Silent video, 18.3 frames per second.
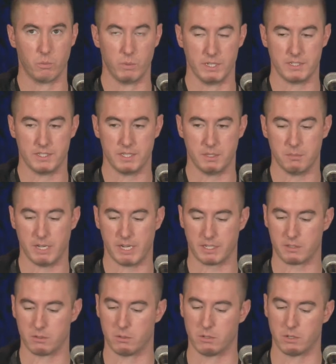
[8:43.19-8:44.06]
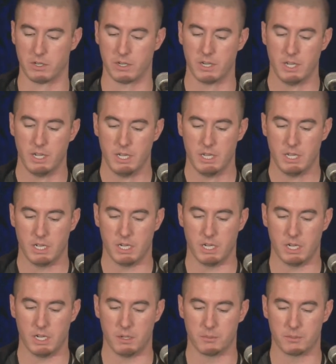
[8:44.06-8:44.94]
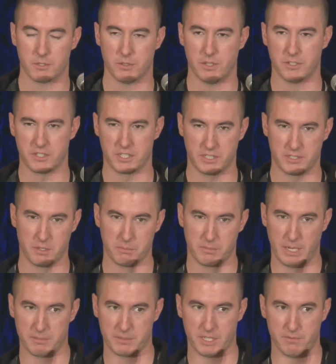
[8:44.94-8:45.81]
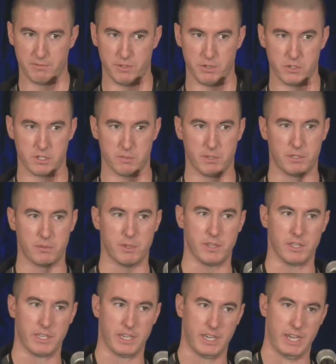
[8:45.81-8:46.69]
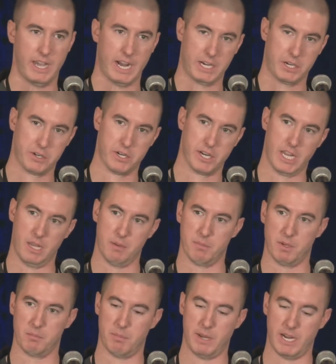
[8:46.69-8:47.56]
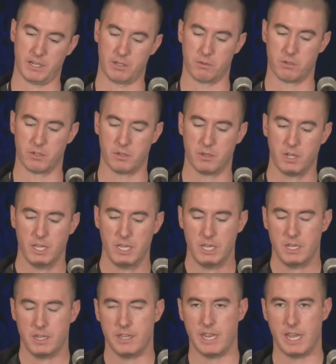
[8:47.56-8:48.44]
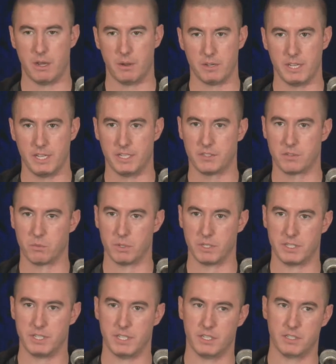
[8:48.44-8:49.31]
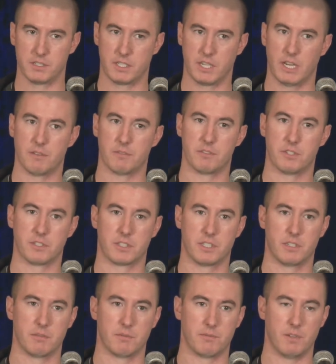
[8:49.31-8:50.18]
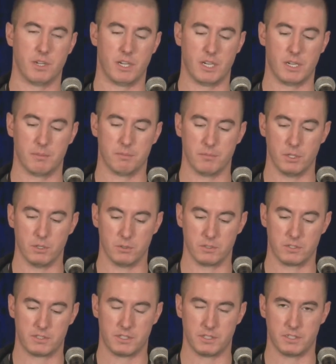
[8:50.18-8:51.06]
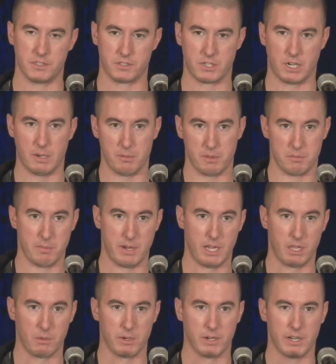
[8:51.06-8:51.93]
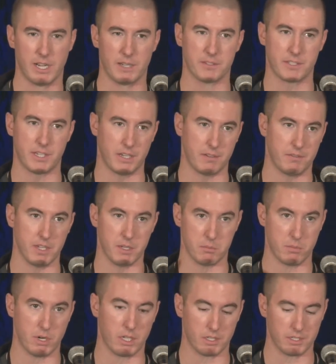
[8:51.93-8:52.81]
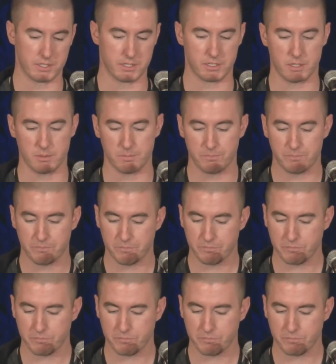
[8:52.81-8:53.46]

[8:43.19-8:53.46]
Winty backdoor. So there's sometimes confusion between the actor name and backdoor. Nowadays, Winty is kind of just used to describe their malware outside of the umbrella term.